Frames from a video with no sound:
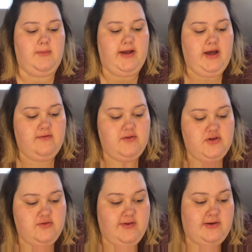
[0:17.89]
I have a
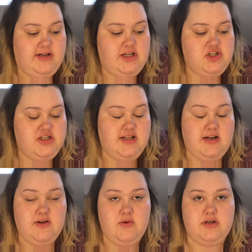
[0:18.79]
new foundation that
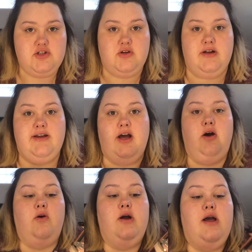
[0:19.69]
I want to try
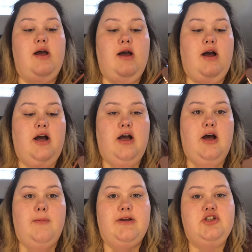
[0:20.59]
out
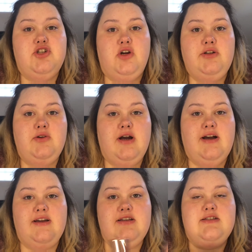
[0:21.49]
and show you
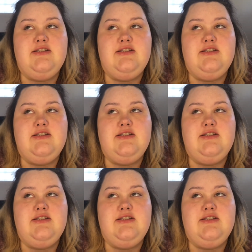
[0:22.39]
guys.